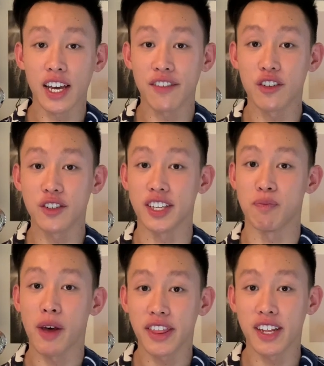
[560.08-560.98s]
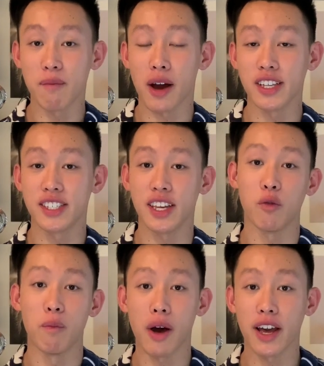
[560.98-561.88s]
have used this method and mindset
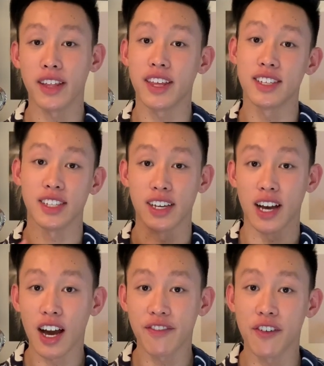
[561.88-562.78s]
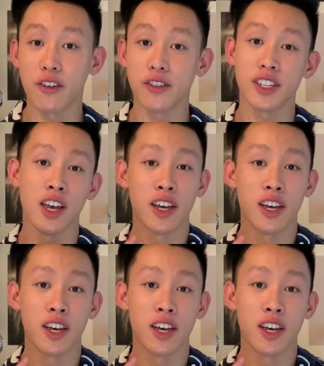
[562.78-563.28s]
when buying things like iPhones,